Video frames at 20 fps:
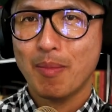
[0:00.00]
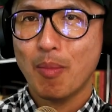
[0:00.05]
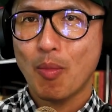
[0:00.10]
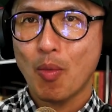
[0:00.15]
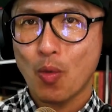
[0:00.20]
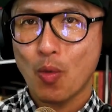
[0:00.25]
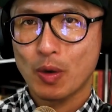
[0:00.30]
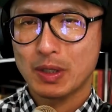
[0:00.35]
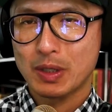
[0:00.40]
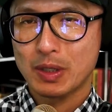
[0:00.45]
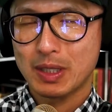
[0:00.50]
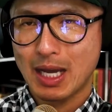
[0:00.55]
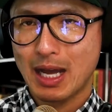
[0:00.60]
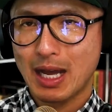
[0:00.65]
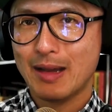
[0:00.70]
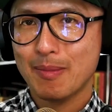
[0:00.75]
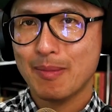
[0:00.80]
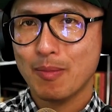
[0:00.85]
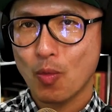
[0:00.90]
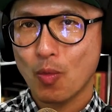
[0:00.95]
more
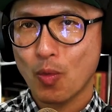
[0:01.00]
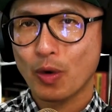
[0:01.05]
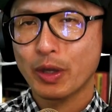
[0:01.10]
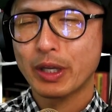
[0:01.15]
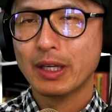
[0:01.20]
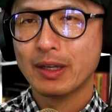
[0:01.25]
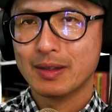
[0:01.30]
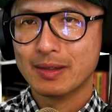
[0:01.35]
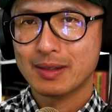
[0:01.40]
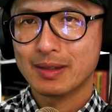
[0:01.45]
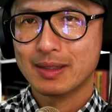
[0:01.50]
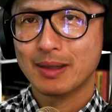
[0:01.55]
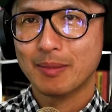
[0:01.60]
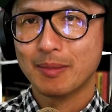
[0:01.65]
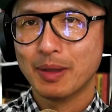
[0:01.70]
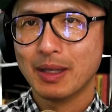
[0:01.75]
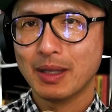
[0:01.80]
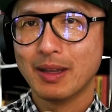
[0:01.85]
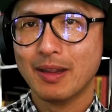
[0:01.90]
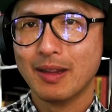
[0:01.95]
time working on
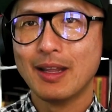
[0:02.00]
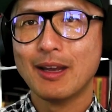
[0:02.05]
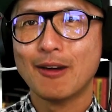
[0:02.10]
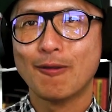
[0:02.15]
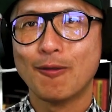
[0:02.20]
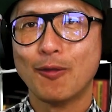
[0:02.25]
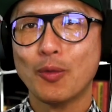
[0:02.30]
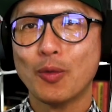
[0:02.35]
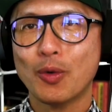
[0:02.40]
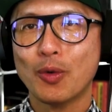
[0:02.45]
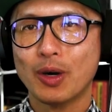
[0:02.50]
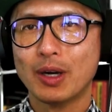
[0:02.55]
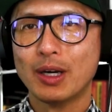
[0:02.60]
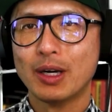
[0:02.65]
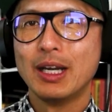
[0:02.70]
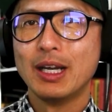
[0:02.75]
something and therefore